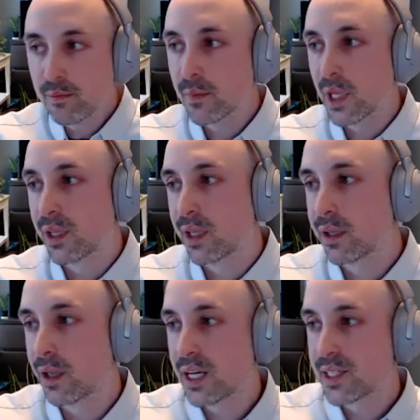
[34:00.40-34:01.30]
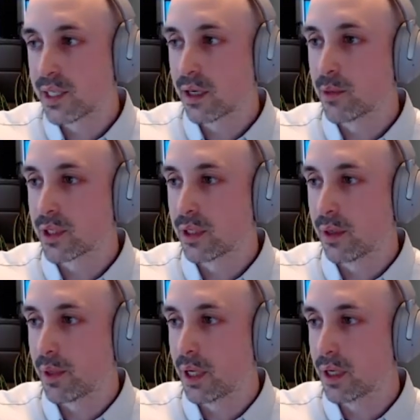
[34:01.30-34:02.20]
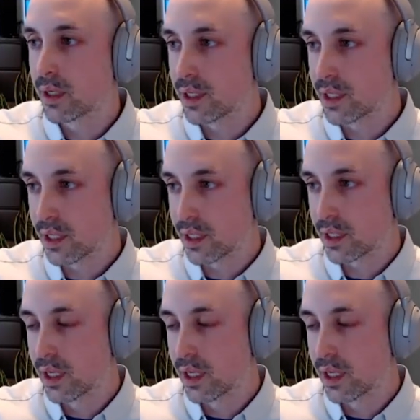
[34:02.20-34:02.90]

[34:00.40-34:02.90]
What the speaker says: And then the last thing I'm just going to plug is this